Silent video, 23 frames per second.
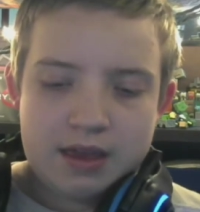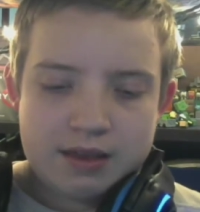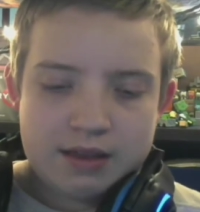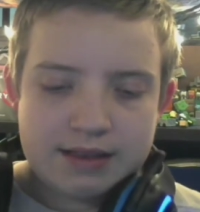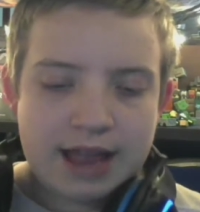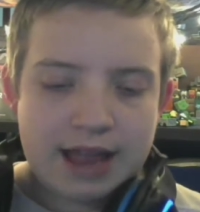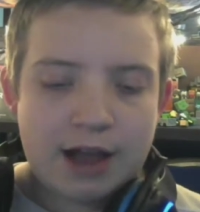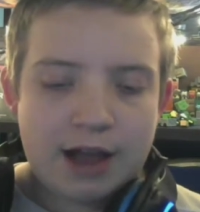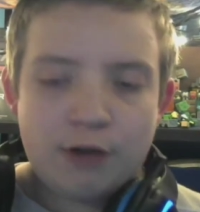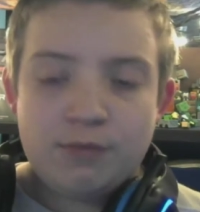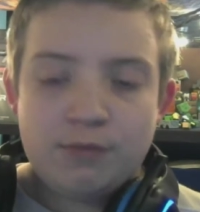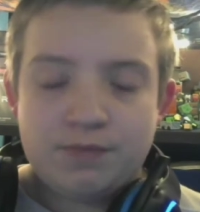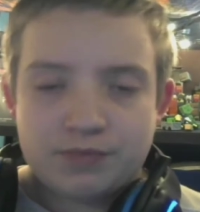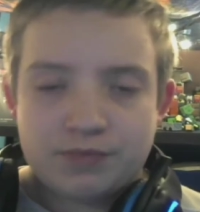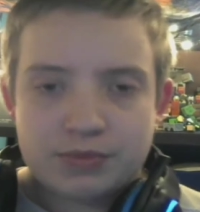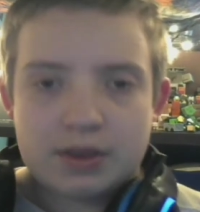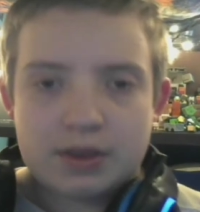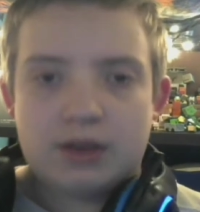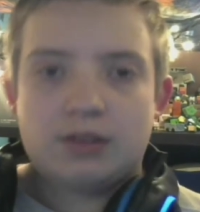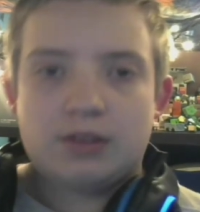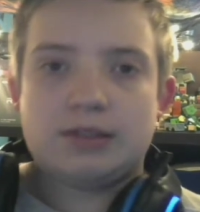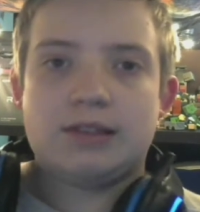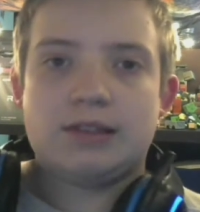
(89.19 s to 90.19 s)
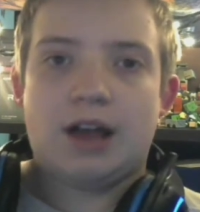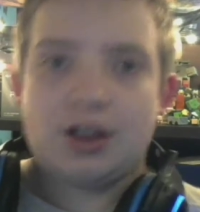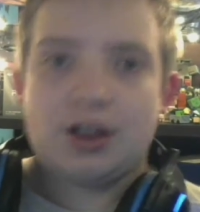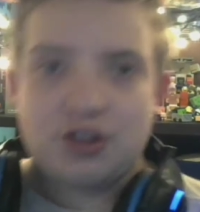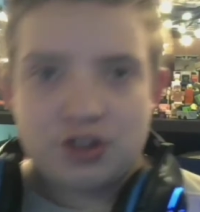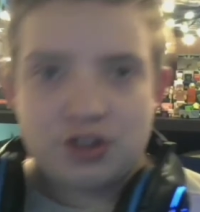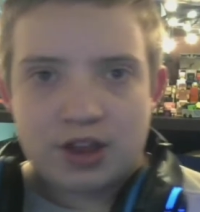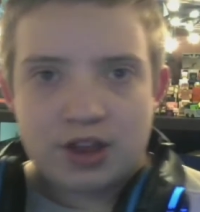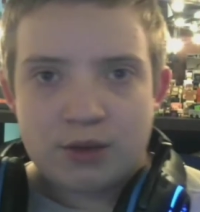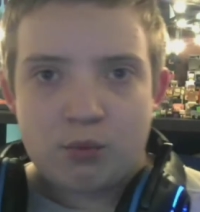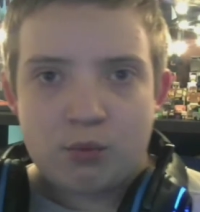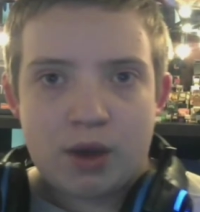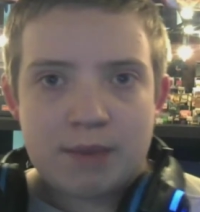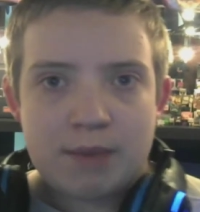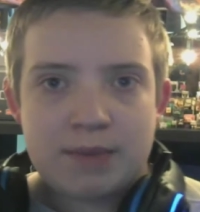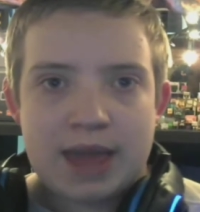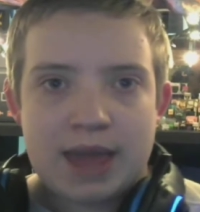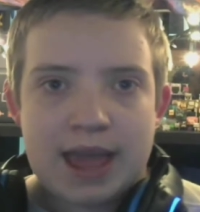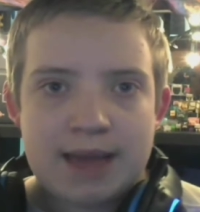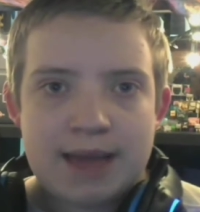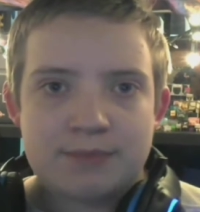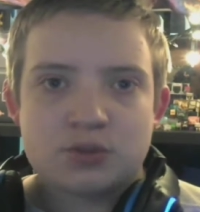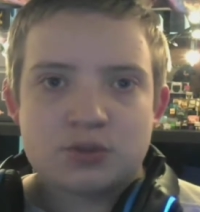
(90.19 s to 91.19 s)
Now, Logitech
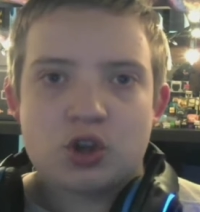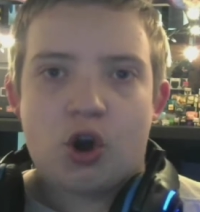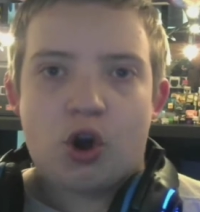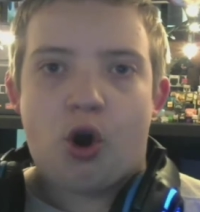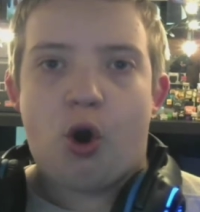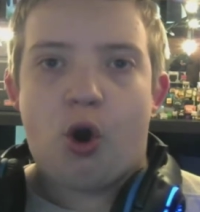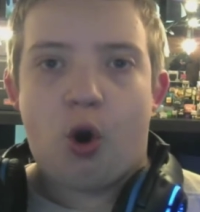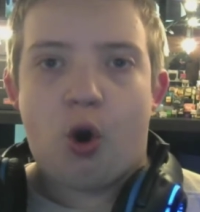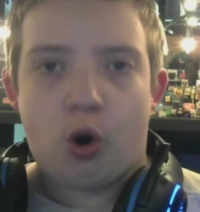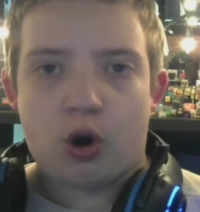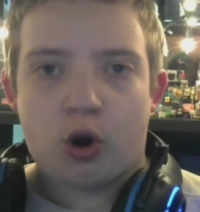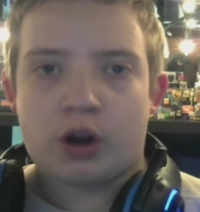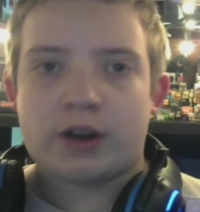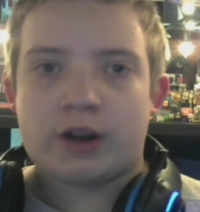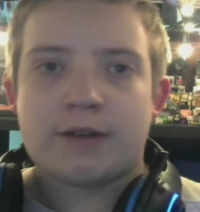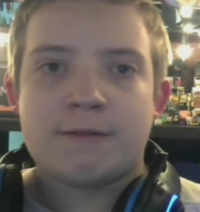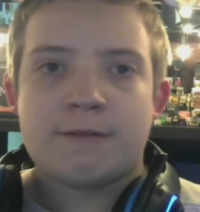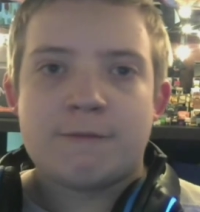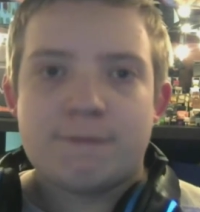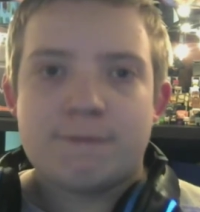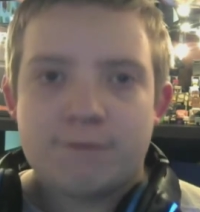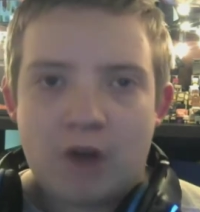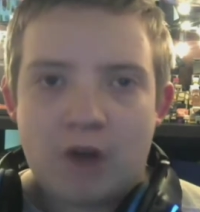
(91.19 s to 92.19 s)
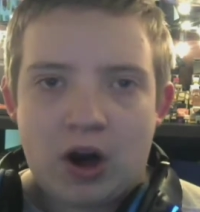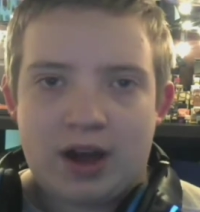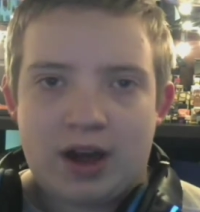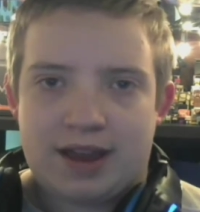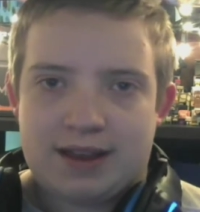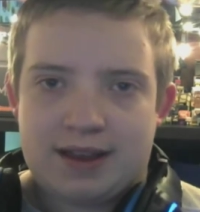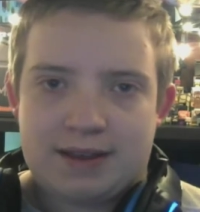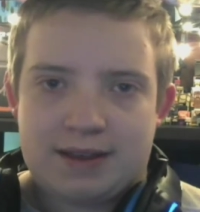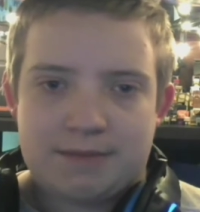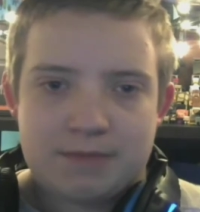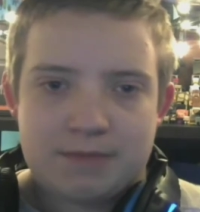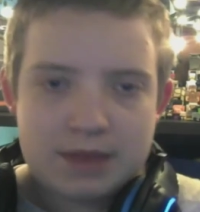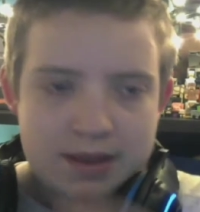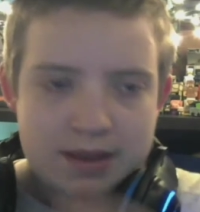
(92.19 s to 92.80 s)
webcams are fine.